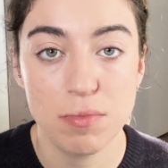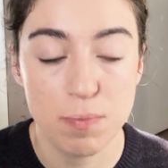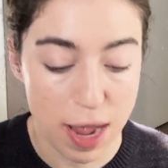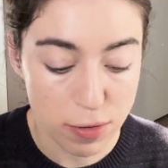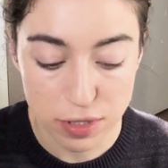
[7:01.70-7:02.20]

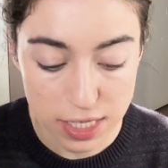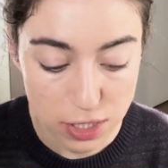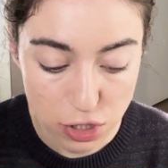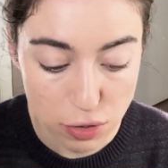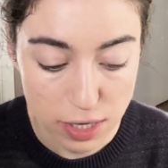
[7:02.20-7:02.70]
bounds
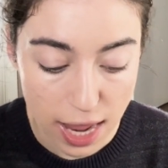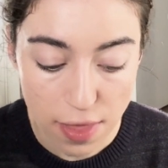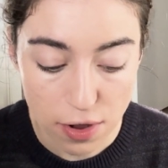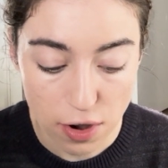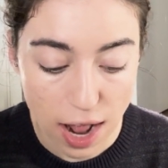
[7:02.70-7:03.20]
these two
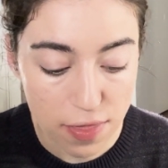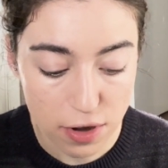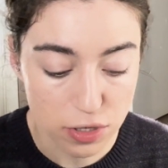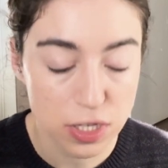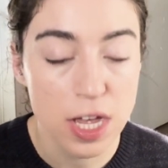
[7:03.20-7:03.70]
together, and
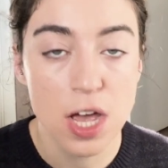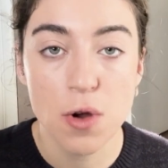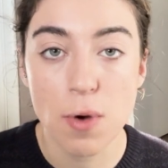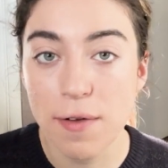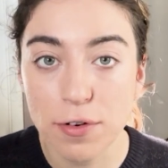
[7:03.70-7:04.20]
there's
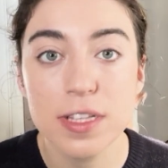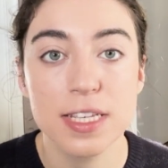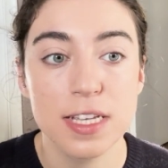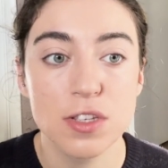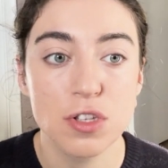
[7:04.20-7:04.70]

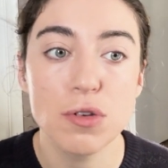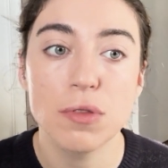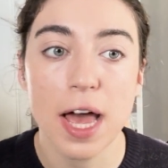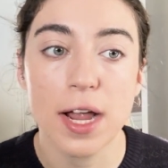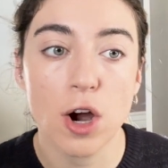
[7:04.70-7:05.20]
references to
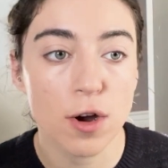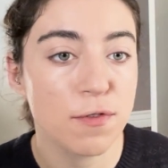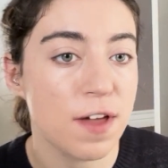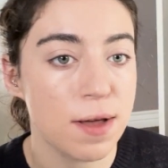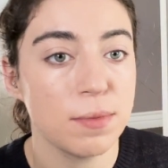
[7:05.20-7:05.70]
like her
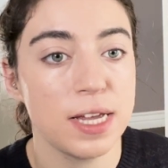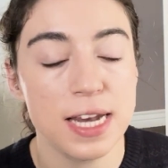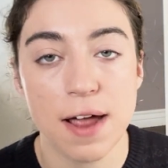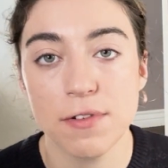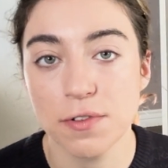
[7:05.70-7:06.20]
family
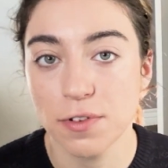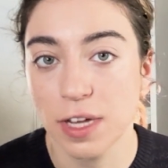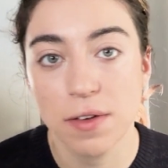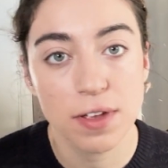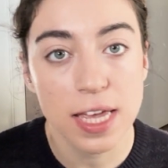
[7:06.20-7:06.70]
never
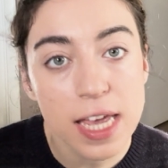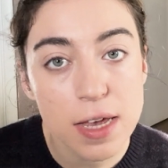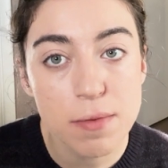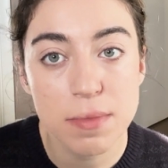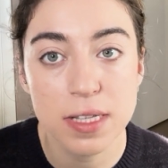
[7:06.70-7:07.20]
forgiving
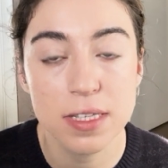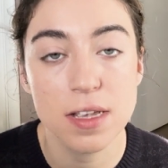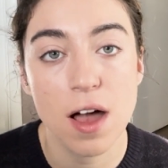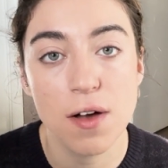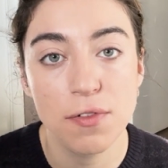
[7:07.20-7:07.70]
him and
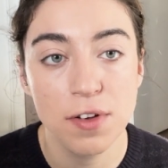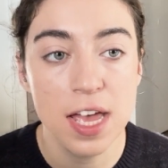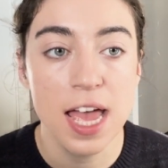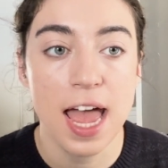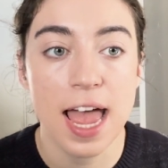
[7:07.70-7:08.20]
stuff,
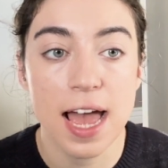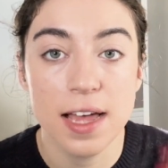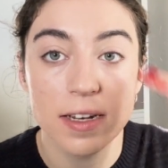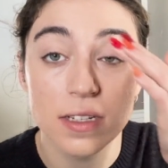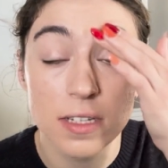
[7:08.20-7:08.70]

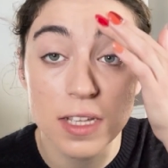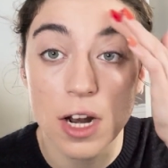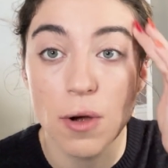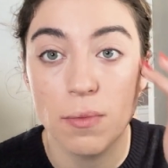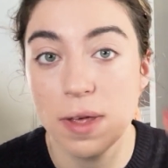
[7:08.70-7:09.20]
and you
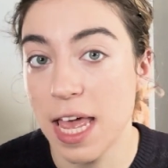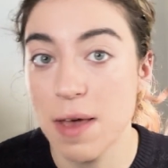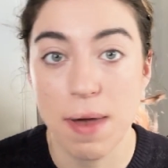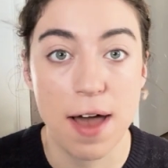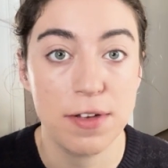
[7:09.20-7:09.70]
know,
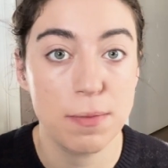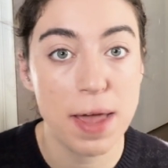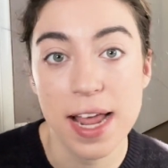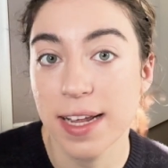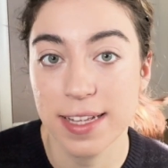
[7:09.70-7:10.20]
him having
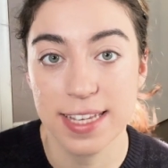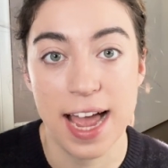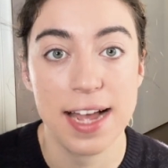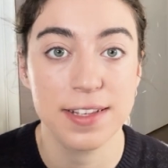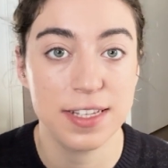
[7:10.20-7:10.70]
panic
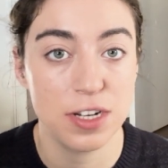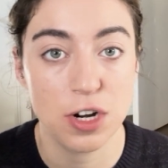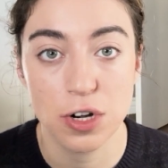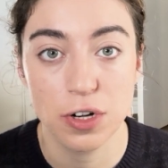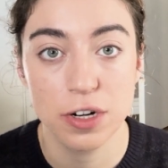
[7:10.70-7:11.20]
attacks and
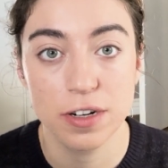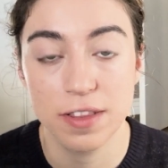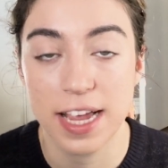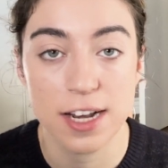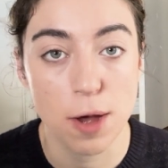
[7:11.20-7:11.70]
her
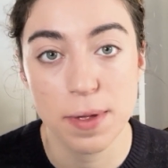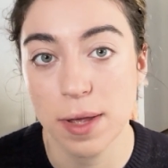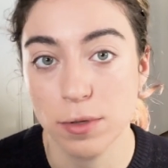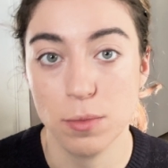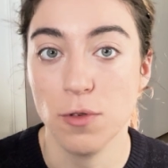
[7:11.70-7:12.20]
like not being
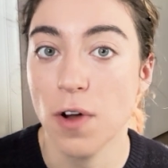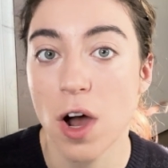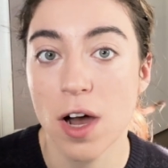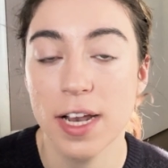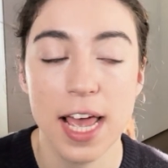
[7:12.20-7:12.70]
able to move
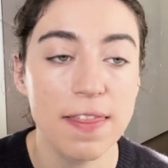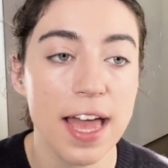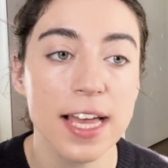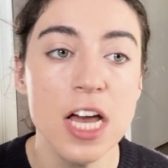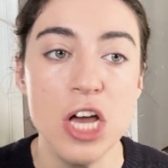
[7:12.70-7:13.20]
on, and
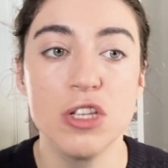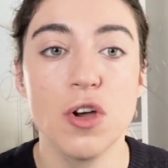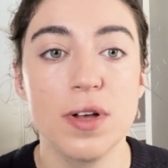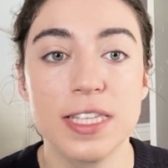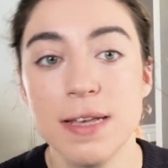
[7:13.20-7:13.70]
like,
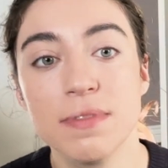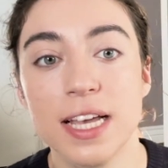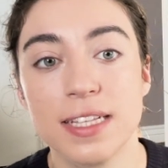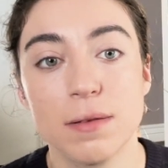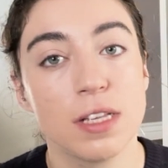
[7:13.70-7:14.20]
so it seems
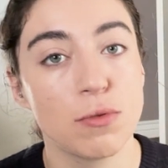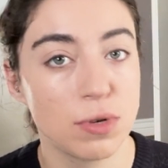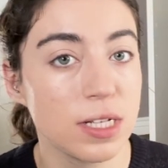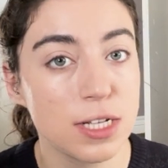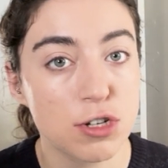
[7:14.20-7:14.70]
like something
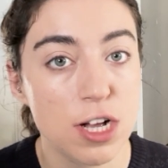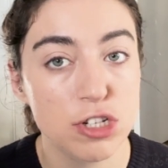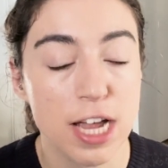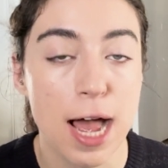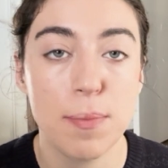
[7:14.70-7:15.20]
really
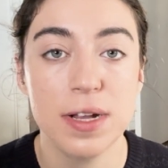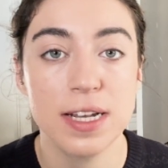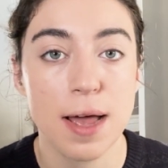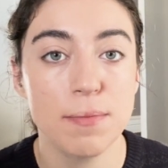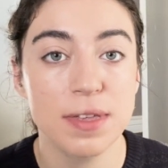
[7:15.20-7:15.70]
tragic happened.
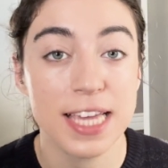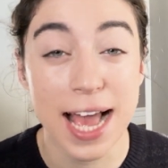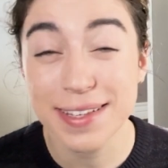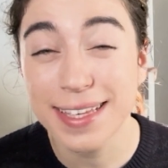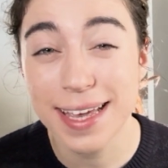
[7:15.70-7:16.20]
I'm
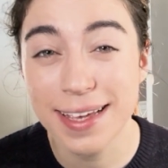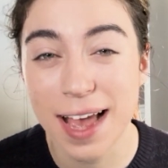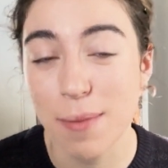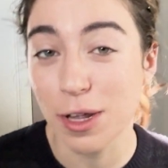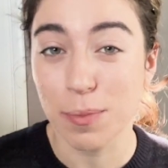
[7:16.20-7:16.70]
guessing,
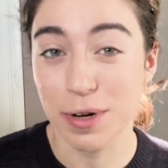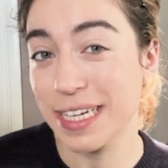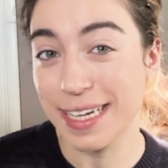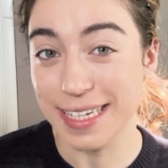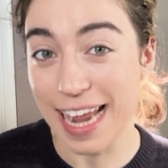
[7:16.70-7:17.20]
I'm gonna
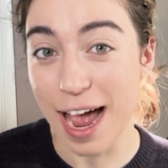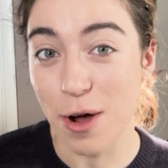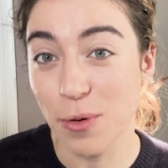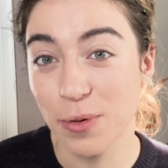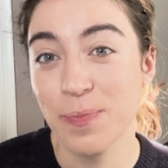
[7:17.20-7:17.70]
predict
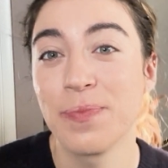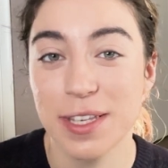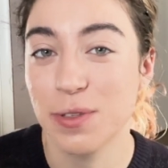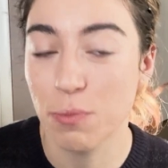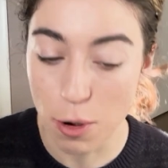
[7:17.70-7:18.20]
now,
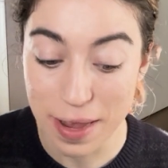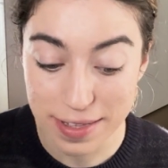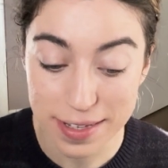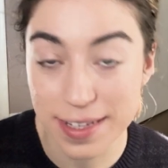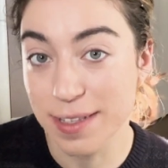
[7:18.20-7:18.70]
because
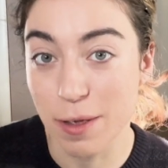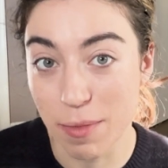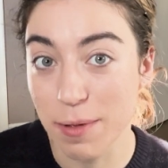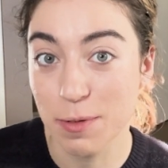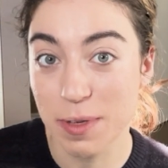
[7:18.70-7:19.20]
romances can
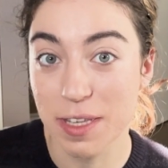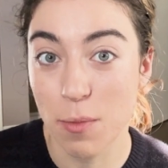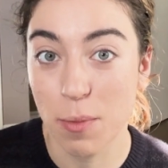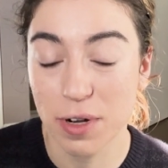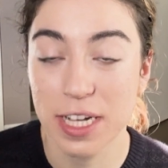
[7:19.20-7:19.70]
sometimes be
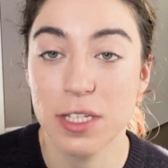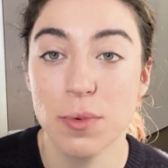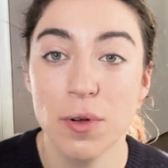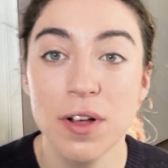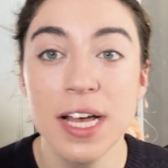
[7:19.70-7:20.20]
somewhat
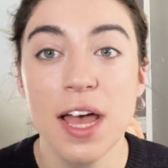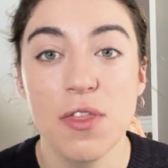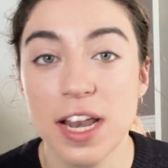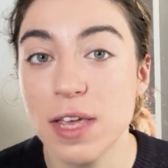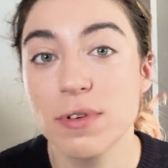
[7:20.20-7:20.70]
predictable,
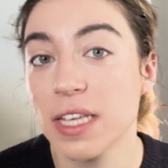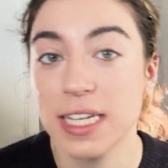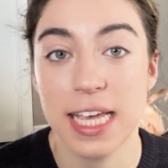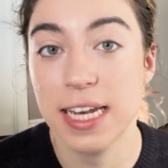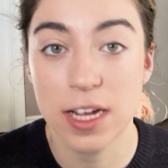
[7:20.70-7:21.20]
that he was like
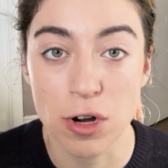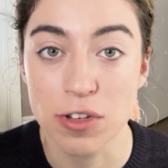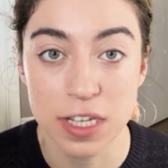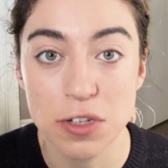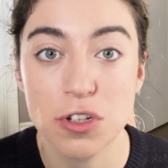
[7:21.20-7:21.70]
dating her
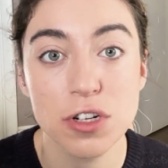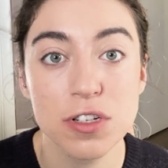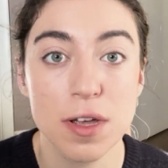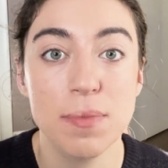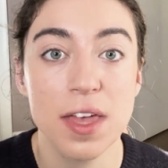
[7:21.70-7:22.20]
sister or
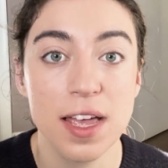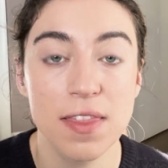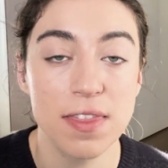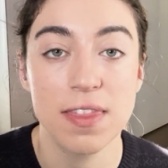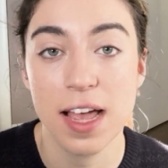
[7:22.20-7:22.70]
something
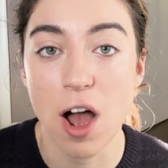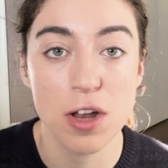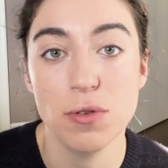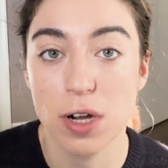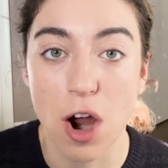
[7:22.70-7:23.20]
and they got
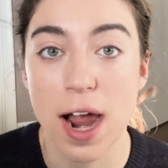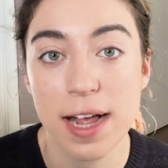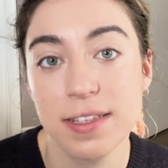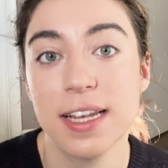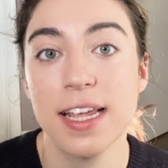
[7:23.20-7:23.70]
into a car
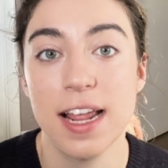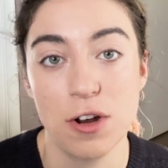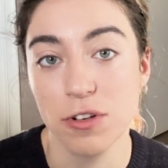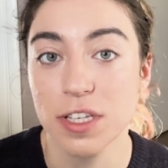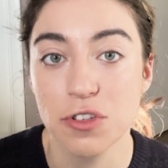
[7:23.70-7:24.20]
accident and
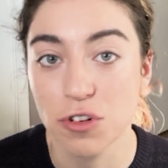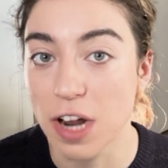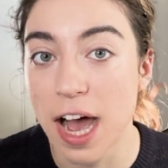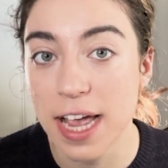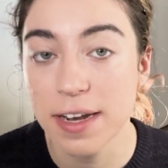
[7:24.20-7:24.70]
her sister
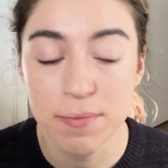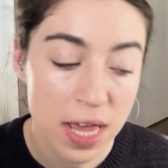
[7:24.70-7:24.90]
died.